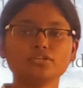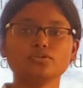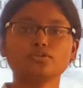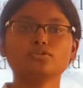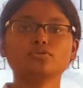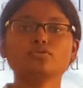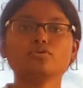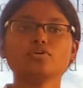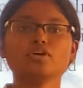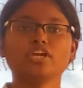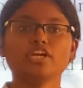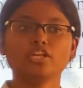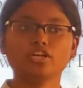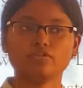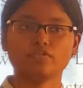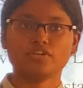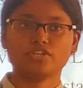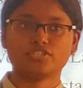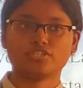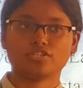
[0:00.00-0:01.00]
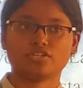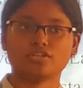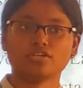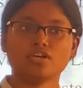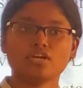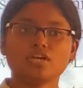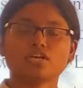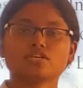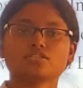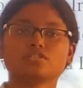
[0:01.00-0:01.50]
do innovation.
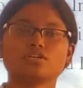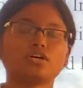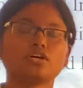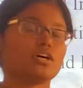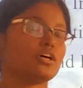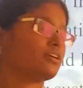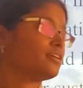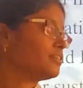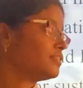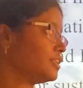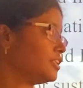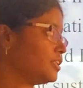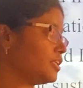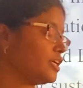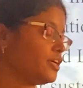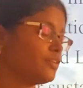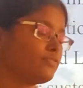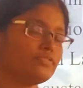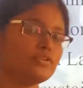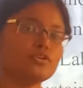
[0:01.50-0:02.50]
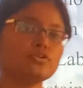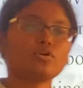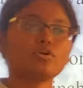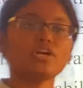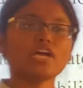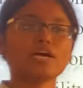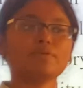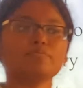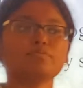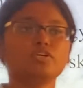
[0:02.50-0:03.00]
So if you
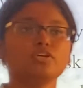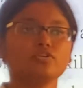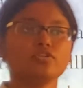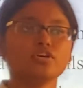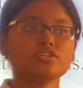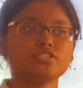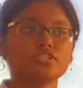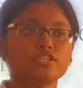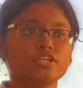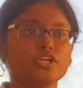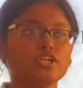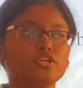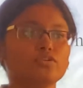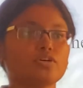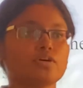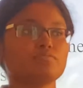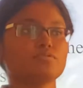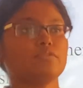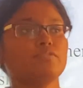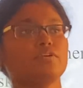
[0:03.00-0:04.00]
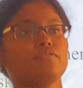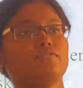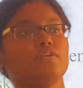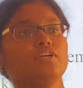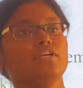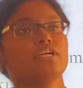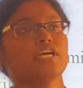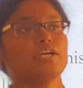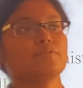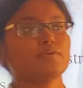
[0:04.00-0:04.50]
don't have curiosity to observe
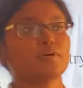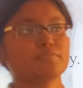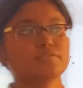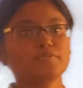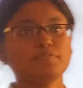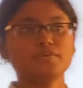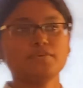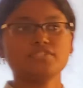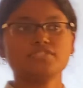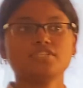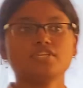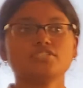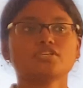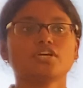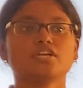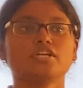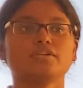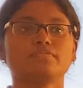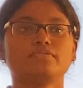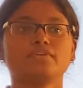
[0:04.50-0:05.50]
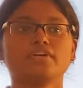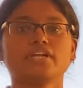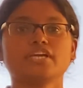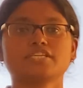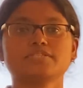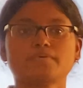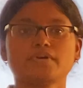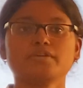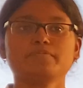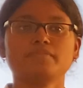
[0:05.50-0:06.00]
different type of species or different
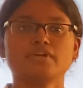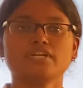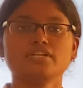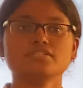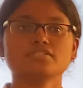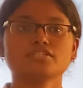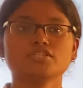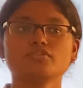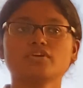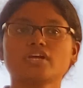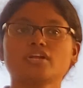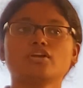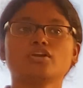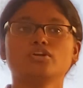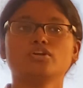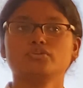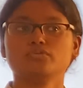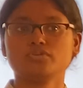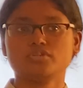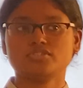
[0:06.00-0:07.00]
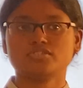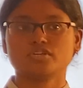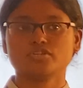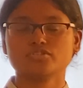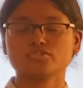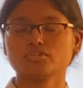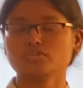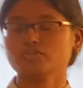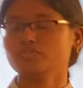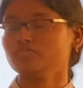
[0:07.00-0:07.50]
experiments, you cannot do research. So you